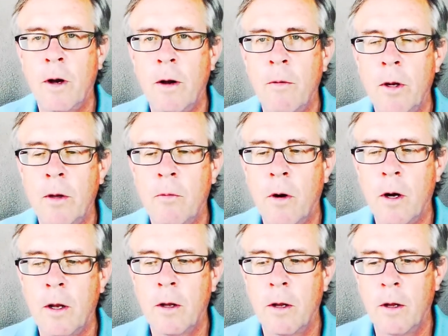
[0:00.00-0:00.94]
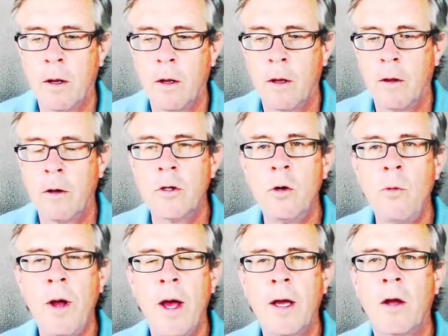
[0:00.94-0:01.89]
what I really want. There's
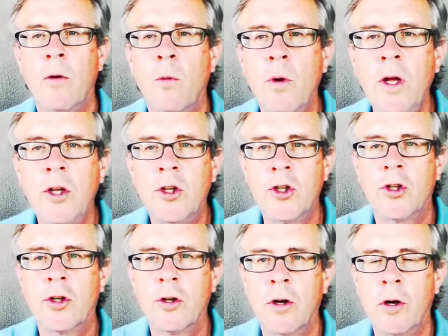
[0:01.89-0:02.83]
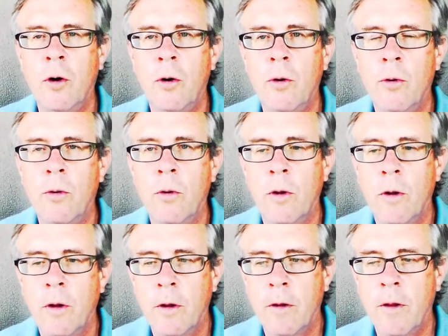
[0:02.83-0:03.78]
no way I can reach the goal
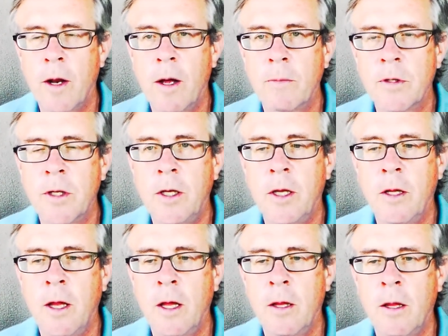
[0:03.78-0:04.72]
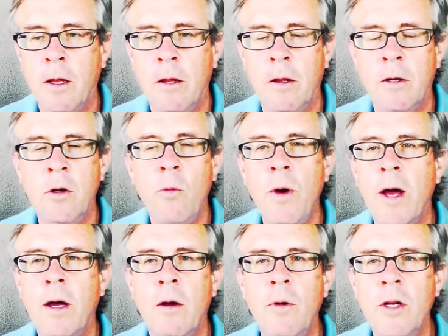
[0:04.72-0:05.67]
that I'm seeking. There's no
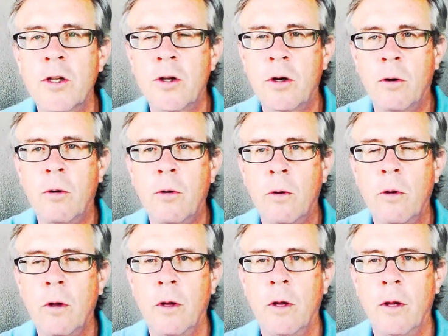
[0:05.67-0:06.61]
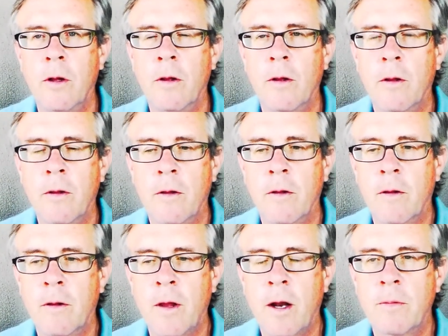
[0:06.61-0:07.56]
way I can reach the goal
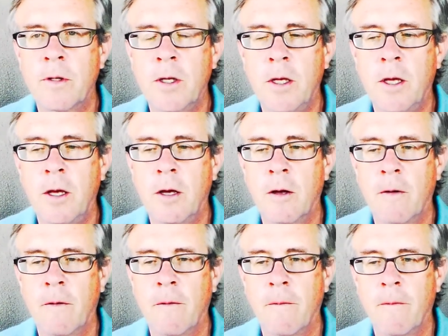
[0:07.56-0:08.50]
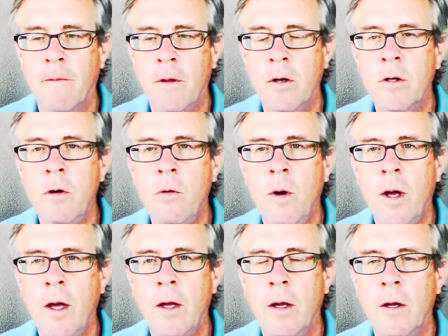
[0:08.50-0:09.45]
that I'm seeking. There's no
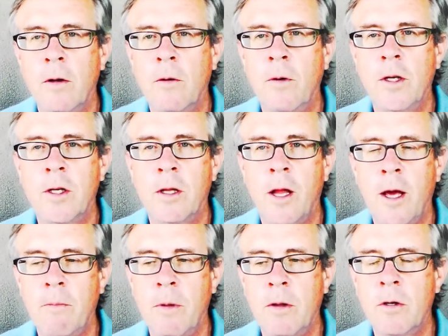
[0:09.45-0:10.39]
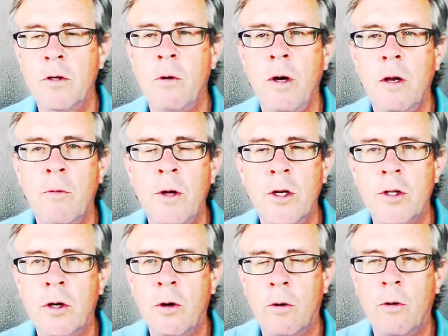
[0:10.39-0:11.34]
way to reach enlightenment. There's no way to
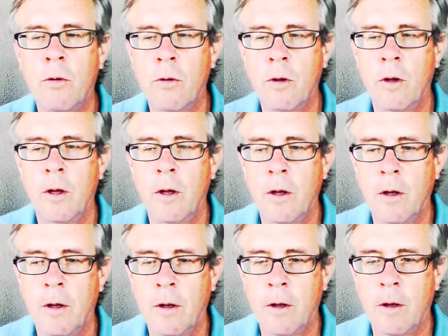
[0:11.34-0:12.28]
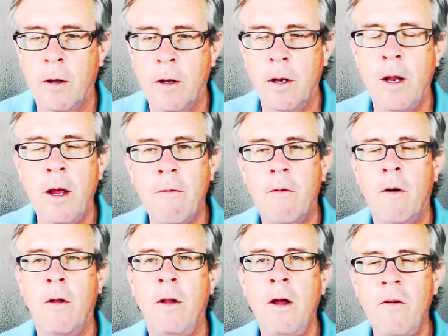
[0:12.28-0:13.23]
reach the goal.
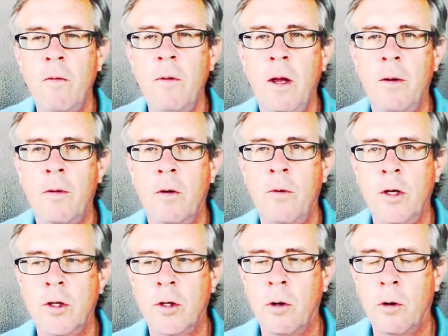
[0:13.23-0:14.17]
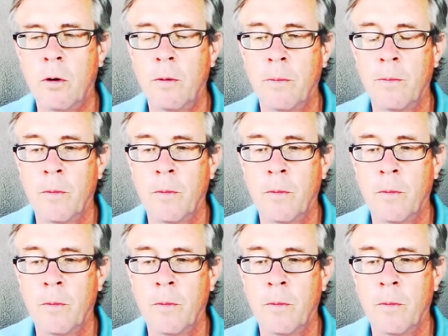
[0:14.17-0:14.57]
Never. I'll never be able to reach the goal.